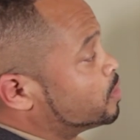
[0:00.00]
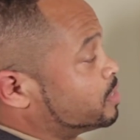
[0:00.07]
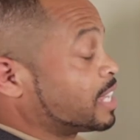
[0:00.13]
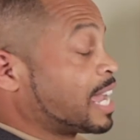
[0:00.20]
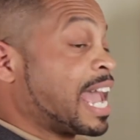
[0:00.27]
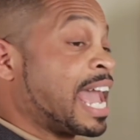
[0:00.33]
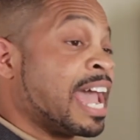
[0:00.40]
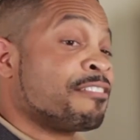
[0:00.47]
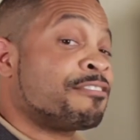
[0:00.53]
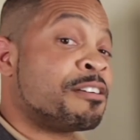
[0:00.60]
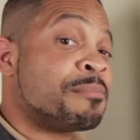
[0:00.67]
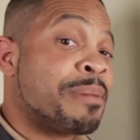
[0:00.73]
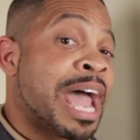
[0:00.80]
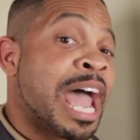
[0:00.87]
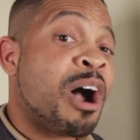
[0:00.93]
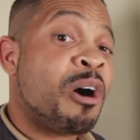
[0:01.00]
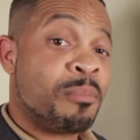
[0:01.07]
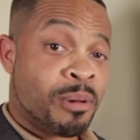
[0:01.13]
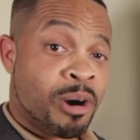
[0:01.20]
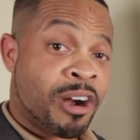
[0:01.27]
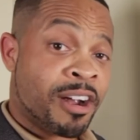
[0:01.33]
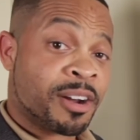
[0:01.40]
the half a mile
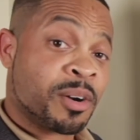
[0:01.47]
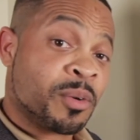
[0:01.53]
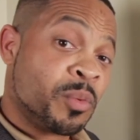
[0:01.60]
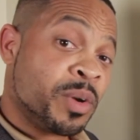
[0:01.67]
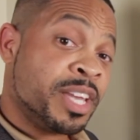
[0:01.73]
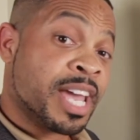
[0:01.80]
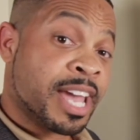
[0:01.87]
mark, we